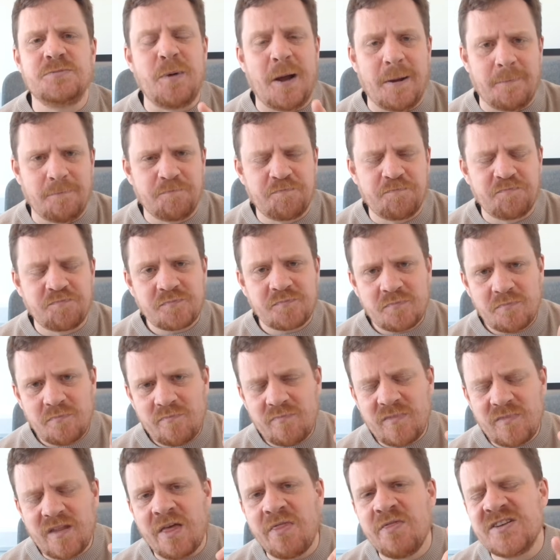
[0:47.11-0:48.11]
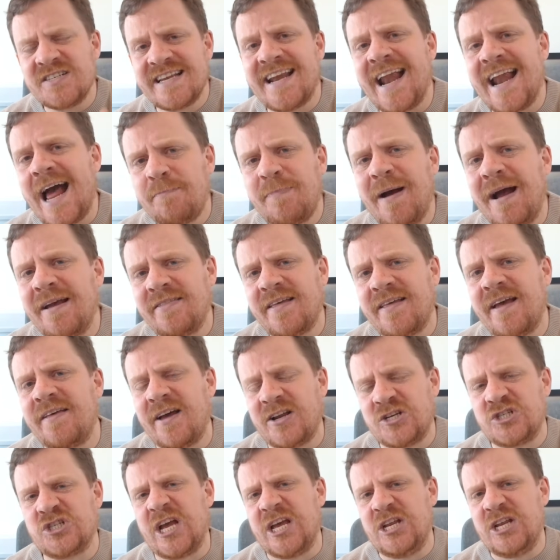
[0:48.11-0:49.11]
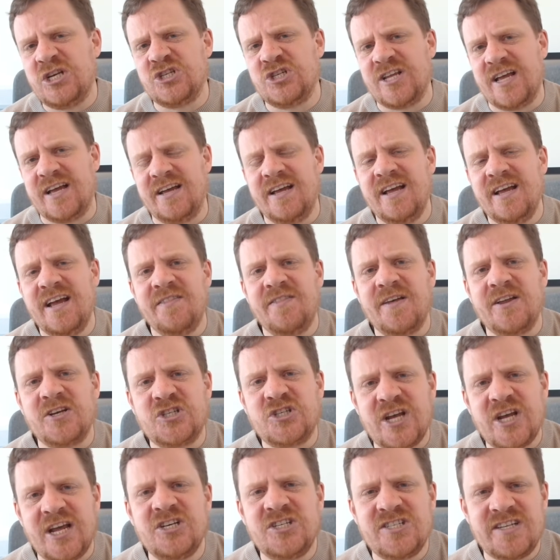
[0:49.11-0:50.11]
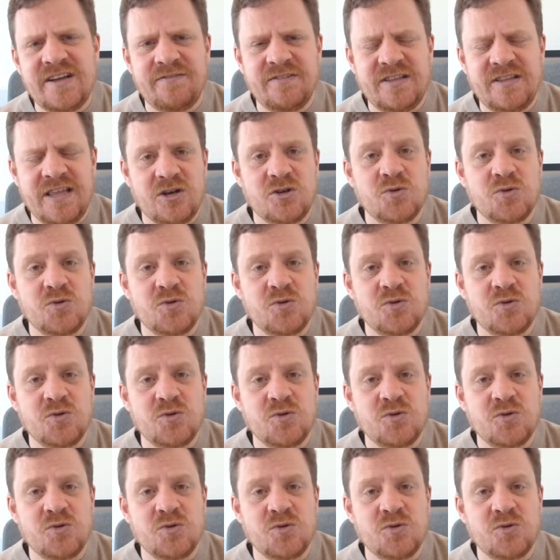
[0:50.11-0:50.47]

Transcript: But there's an app out there that changes it, that changes everything.